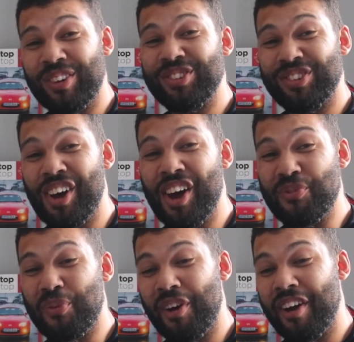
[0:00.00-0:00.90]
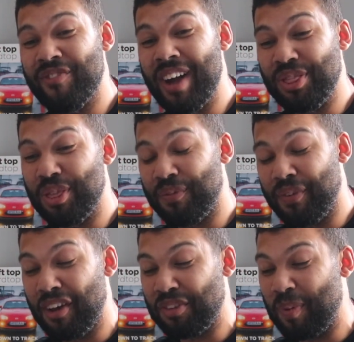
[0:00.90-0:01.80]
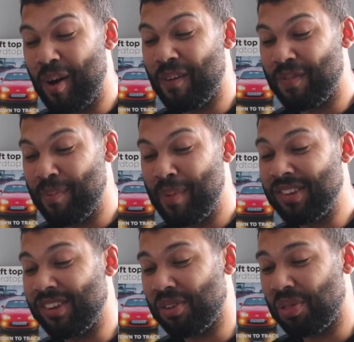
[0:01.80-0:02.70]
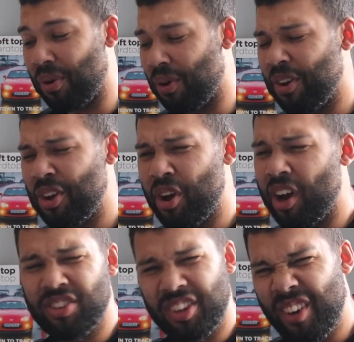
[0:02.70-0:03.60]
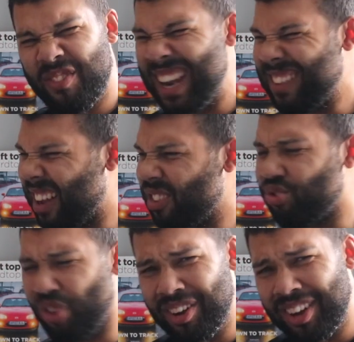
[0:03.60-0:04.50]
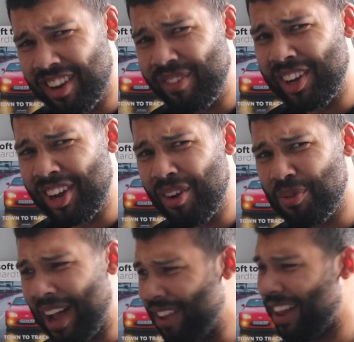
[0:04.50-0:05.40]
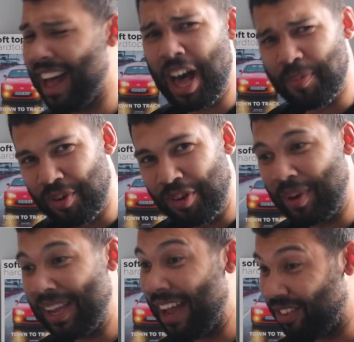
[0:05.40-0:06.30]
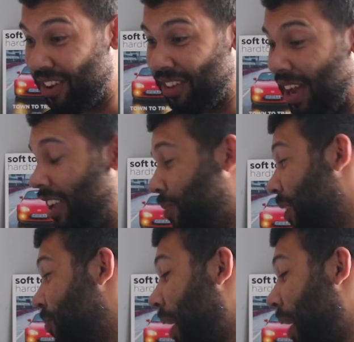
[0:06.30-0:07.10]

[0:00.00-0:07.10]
concerned when I read the first part of that message. I thought, did I really sound drunk in the video? How's that happen? But yeah, it turned out his, his